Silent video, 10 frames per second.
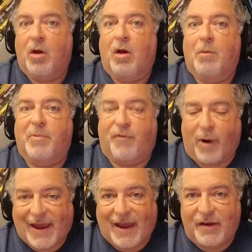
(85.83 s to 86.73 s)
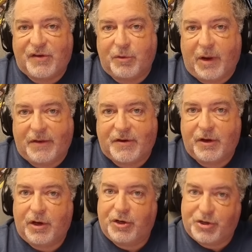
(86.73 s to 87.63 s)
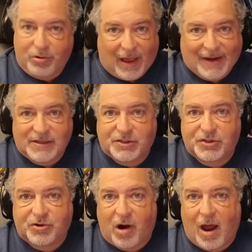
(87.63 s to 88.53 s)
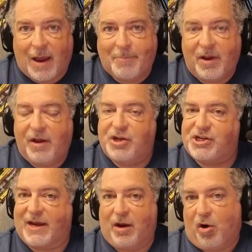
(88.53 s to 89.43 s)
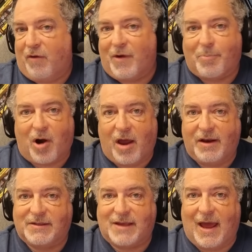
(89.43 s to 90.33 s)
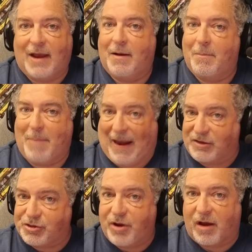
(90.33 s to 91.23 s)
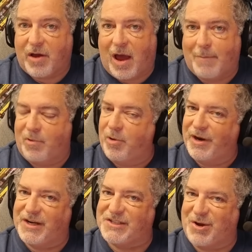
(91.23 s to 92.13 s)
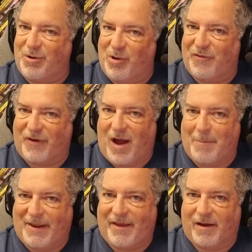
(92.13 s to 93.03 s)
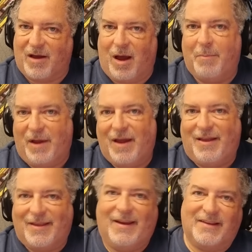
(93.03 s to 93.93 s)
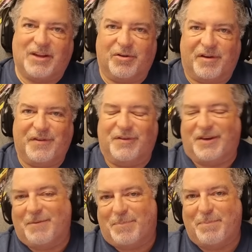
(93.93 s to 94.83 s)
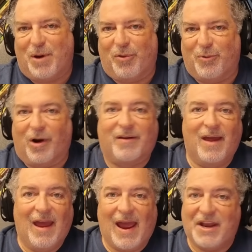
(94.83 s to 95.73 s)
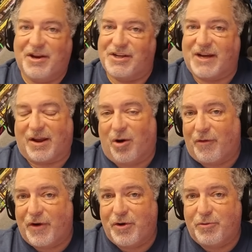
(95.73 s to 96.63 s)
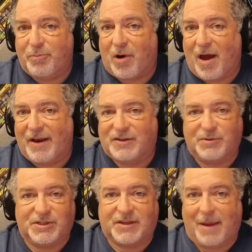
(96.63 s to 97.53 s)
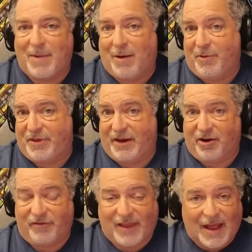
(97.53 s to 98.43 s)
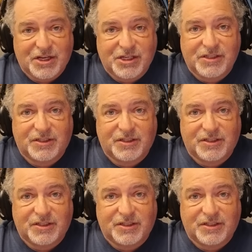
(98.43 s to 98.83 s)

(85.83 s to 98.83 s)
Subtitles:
before I get into it, do like and subscribe. Check out all of our products at battlezoo.com, or you can just go to rollforcombat.com. It's a little confusing, but both work. And you can check out all of our new products. We just came out with the Year of Legends,